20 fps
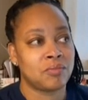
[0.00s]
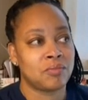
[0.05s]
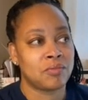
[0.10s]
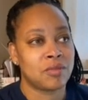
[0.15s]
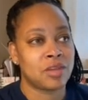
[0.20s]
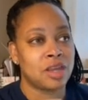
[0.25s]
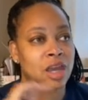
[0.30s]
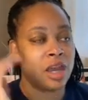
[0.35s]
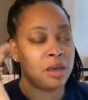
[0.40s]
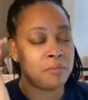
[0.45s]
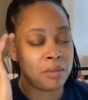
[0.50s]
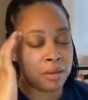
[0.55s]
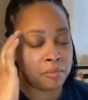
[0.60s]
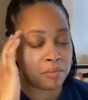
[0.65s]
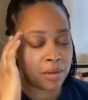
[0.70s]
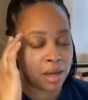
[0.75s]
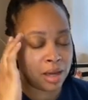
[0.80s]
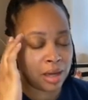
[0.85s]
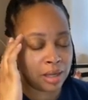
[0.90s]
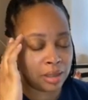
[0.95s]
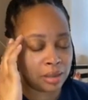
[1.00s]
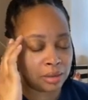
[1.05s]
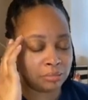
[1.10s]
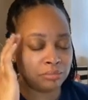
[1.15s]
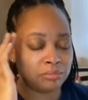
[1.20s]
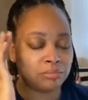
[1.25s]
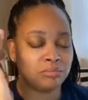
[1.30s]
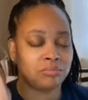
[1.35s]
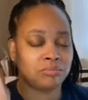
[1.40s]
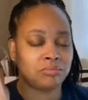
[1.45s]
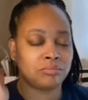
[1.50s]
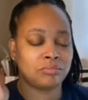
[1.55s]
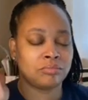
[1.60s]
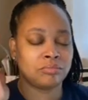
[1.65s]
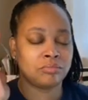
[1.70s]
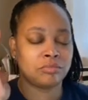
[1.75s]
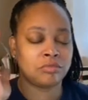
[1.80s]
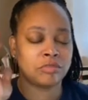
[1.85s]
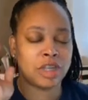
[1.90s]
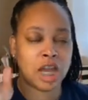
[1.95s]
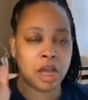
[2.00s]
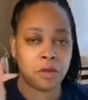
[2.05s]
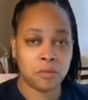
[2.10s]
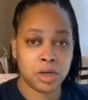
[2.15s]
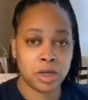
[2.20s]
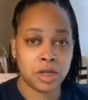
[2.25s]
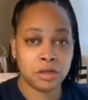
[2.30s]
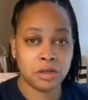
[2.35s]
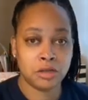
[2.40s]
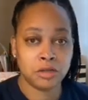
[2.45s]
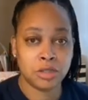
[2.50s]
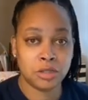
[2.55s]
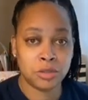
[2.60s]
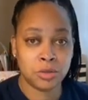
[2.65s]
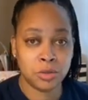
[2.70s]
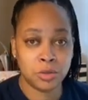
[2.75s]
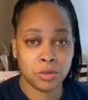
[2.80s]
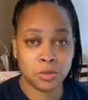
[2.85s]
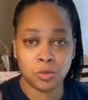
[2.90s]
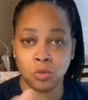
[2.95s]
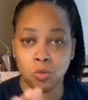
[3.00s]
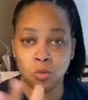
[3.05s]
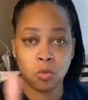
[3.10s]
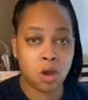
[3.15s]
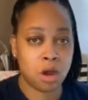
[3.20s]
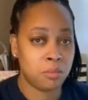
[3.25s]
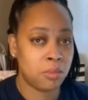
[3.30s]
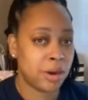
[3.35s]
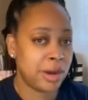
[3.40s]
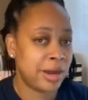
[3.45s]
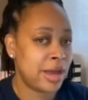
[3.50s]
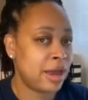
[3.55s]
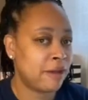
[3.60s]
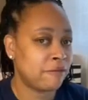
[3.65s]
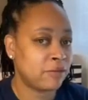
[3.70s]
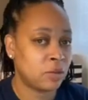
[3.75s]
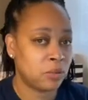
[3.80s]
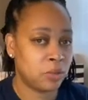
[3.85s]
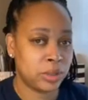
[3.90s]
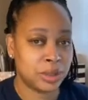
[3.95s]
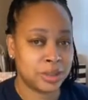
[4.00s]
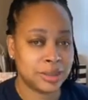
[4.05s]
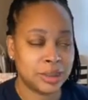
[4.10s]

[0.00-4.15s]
in my mind, I want to go to Walmart after work.